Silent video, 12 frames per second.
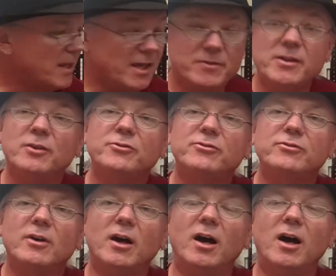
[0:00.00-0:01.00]
in
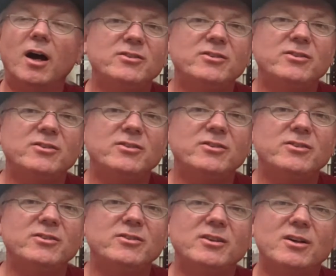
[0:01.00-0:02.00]
this. Uh, it
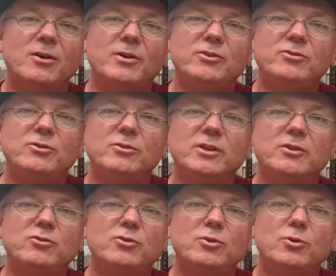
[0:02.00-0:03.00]
doesn't go into
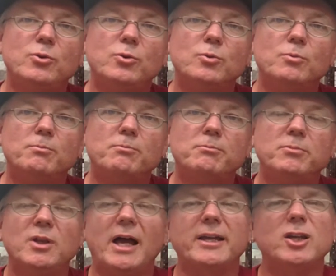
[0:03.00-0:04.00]
into
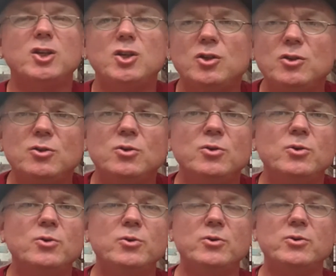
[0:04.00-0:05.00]
like
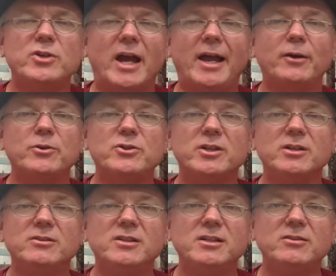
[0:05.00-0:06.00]
huge
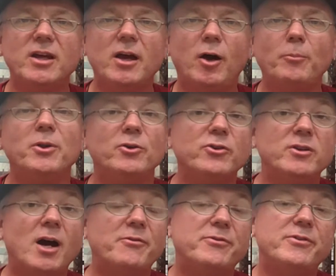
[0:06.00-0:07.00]
anguishing detail, but there's
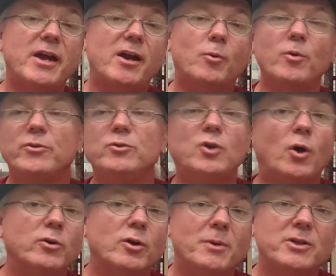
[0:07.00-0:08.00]
enough there where if you
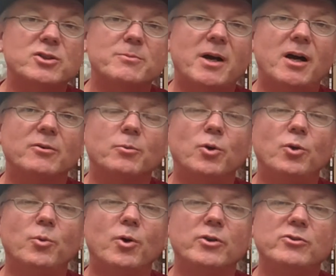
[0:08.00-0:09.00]
don't know much about
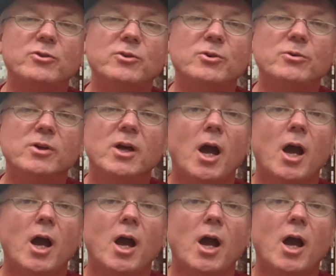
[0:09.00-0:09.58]
World War II,